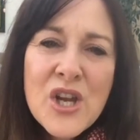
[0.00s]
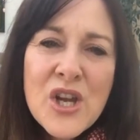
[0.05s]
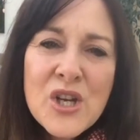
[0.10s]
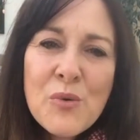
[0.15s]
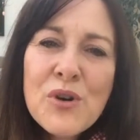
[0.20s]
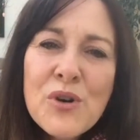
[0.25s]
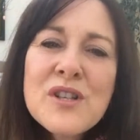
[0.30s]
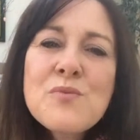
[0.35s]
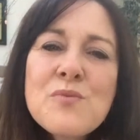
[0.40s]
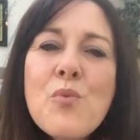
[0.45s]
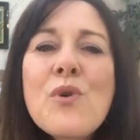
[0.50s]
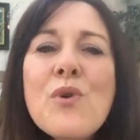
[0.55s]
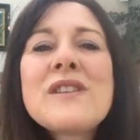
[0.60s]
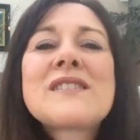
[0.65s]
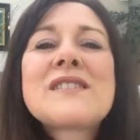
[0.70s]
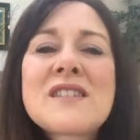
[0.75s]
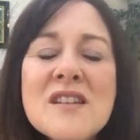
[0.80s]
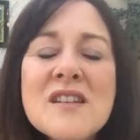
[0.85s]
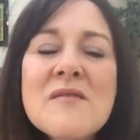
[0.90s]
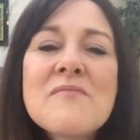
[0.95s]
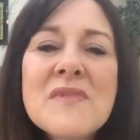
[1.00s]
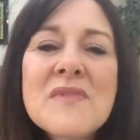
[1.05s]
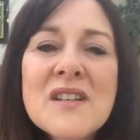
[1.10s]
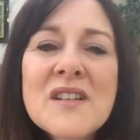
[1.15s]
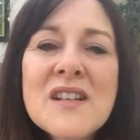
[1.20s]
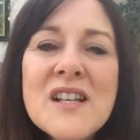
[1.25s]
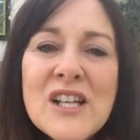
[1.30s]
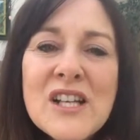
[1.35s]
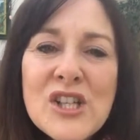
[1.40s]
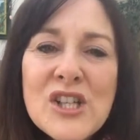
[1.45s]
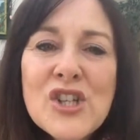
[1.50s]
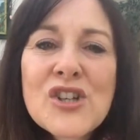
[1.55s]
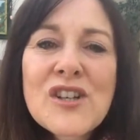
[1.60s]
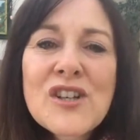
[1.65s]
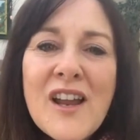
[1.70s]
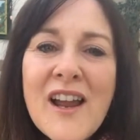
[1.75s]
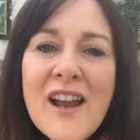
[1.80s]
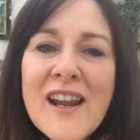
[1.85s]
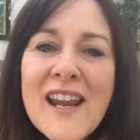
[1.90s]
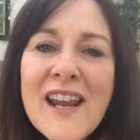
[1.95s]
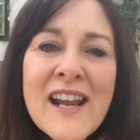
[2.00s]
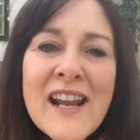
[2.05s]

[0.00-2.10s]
what does wisdom look like?